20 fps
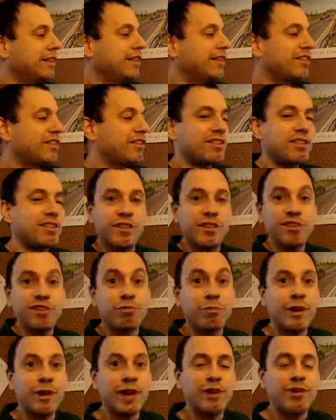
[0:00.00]
This
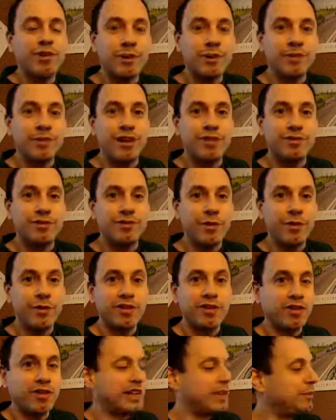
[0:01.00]
is what I dreamed of.
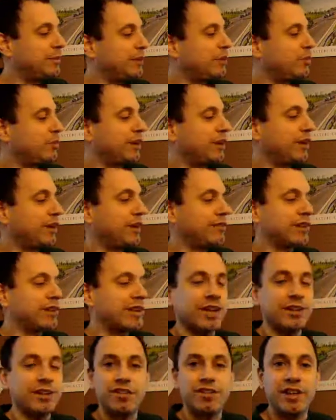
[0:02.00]
This is the DB25
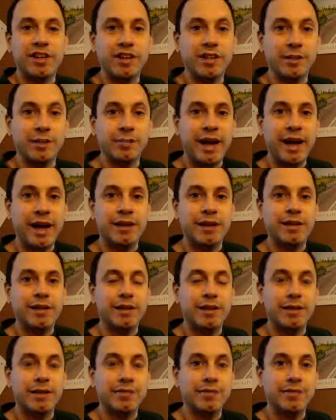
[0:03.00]
connector sitting on the back
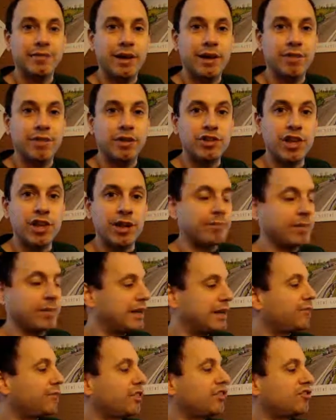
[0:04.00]
of the chip.
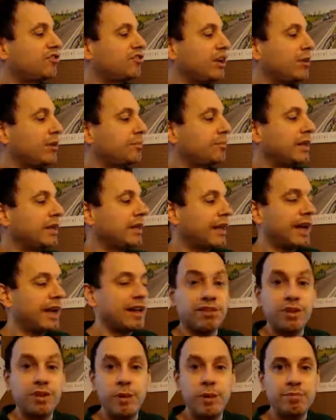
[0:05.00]
And if this chip
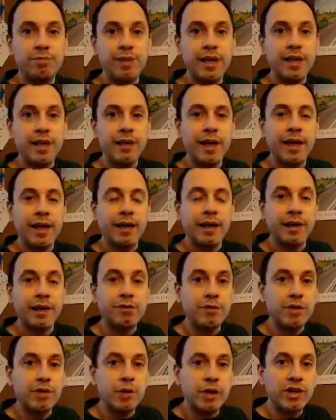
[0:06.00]
has USB, like a
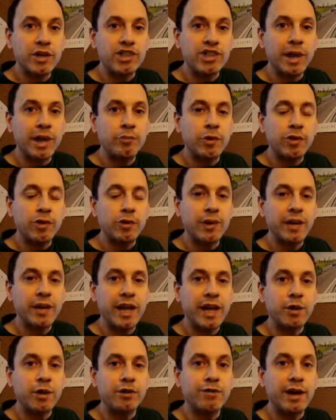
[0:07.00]

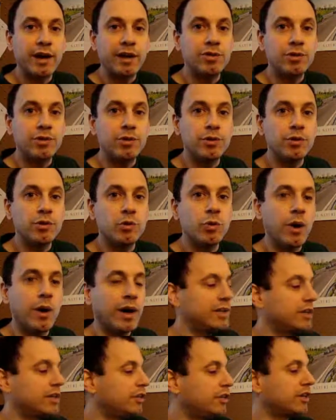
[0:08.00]
51JM128 or a
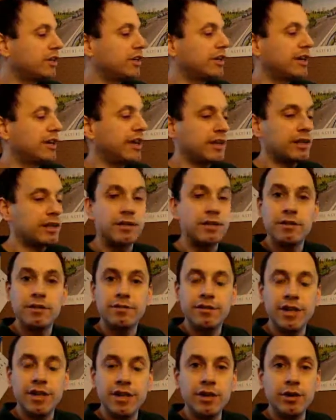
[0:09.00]
52221, you can connect
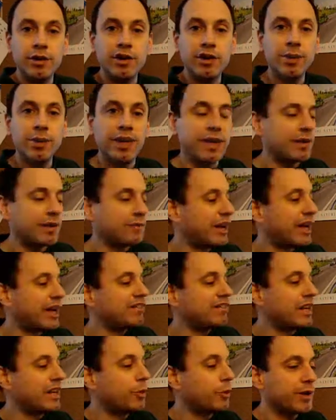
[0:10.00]
via USB. If it
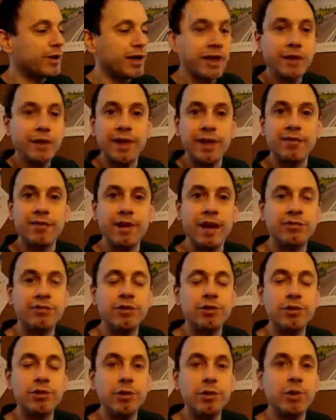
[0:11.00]
has Ethernet, like a
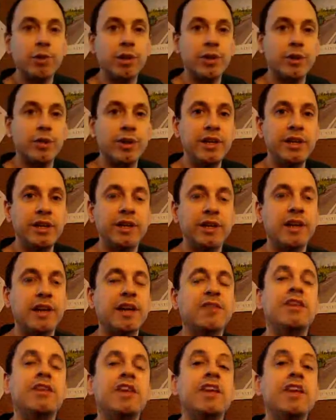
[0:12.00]
52233, you can
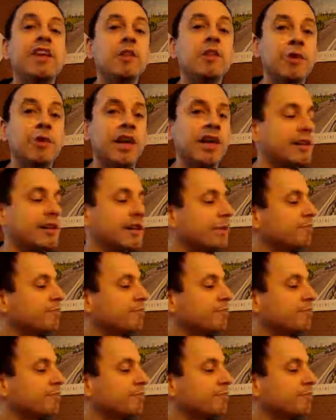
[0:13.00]
connect via Ethernet.